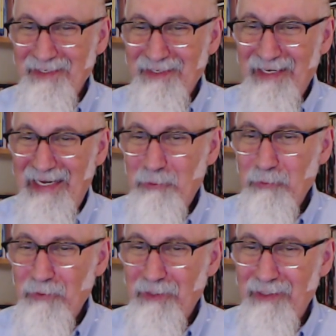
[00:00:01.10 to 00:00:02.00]
how
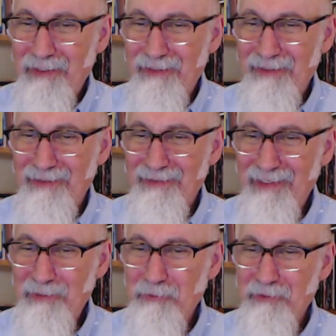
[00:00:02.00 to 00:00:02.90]
old how
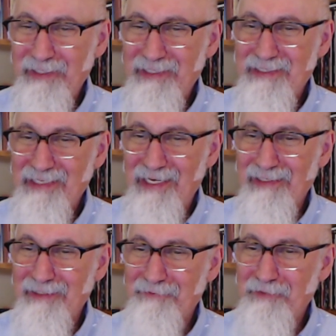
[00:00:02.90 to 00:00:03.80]
old exactly
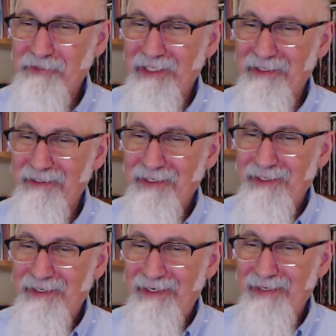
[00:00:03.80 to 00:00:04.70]
Jalen?
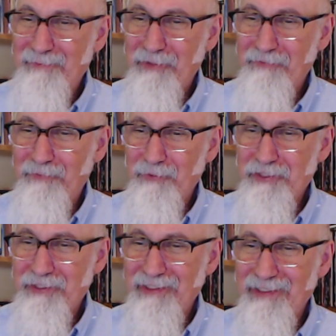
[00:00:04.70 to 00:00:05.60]
I am
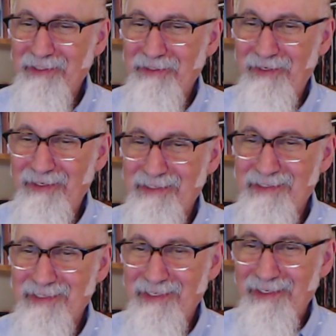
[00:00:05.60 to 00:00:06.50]
unfortunately not as
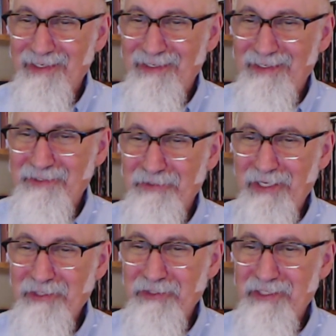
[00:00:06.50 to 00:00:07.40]

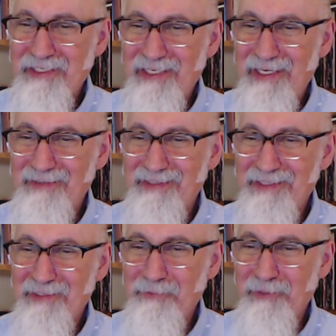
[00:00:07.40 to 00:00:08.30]
intellectually sound as I
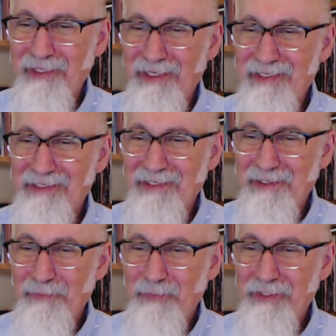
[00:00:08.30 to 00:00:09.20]
would like
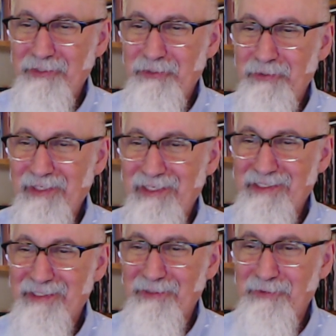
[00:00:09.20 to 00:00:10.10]
but enjoy
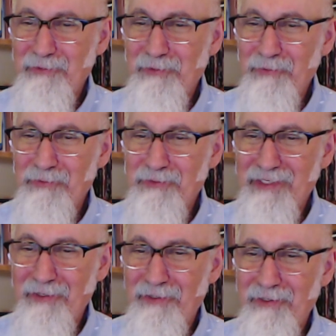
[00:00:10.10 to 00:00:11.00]
listening to those that
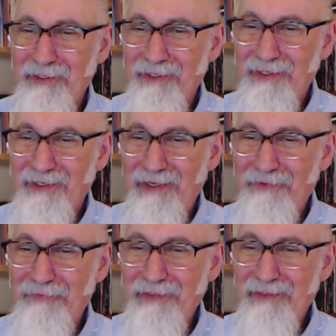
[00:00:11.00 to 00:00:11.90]
are I
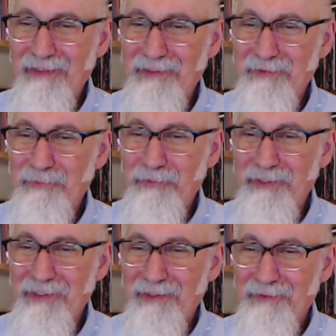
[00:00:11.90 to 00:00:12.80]
feel he would
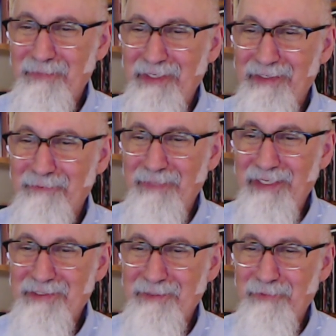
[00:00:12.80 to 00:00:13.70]
make an
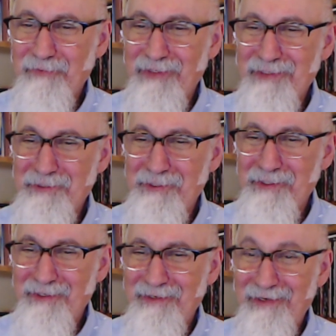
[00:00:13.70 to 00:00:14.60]
amazing professor
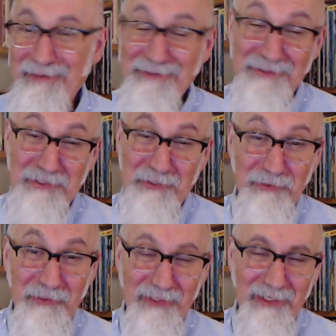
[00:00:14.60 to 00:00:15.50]
uh, just so you
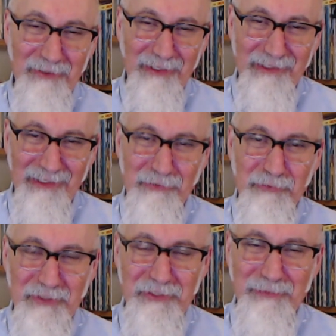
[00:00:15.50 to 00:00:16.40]
know how I, I do
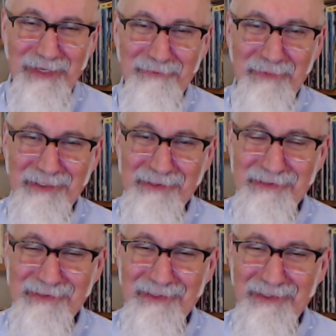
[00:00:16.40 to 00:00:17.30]
teach
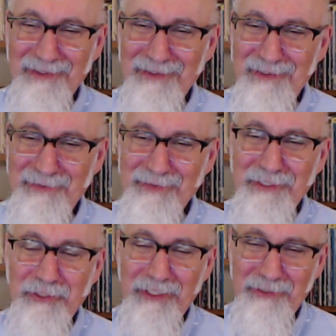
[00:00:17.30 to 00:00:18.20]
mathematics I'm an
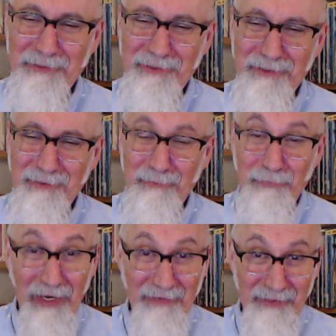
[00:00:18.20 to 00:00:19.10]
educator
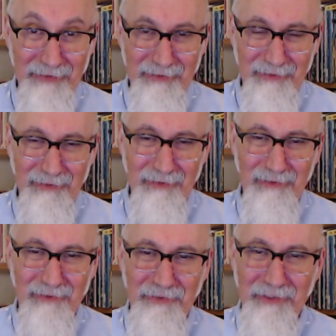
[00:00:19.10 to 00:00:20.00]
private
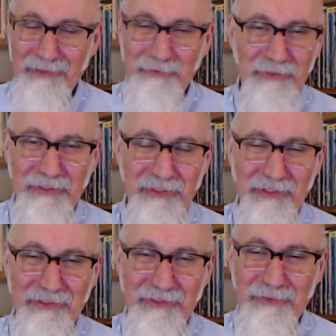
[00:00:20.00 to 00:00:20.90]
okay I don't teach in
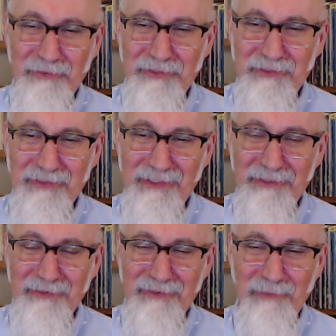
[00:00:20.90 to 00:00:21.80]
institutions I
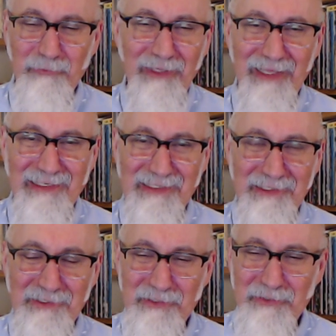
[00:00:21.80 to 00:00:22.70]
couldn't I wouldn't last in
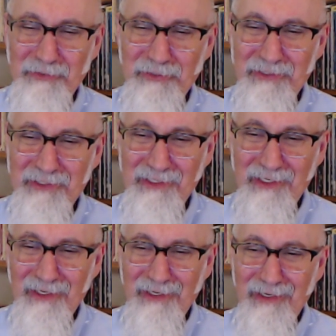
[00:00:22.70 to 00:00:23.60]
institutions
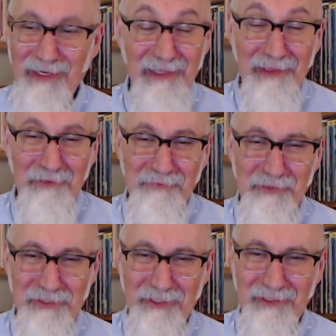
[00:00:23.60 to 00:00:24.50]
and love teaching